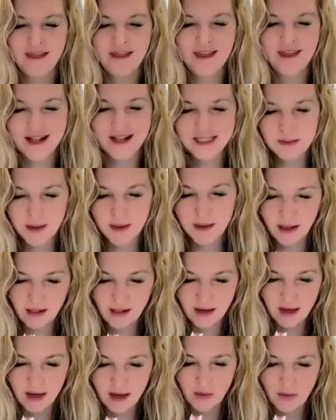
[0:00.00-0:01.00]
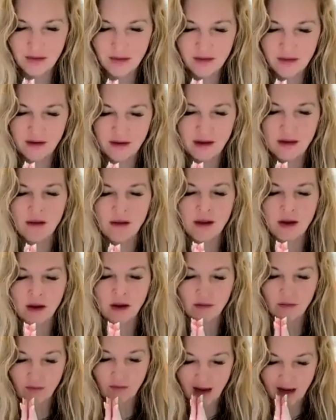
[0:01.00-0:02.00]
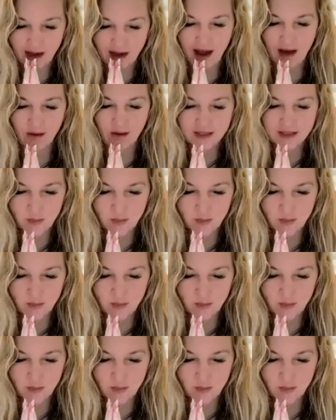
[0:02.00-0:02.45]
That's being cleared right now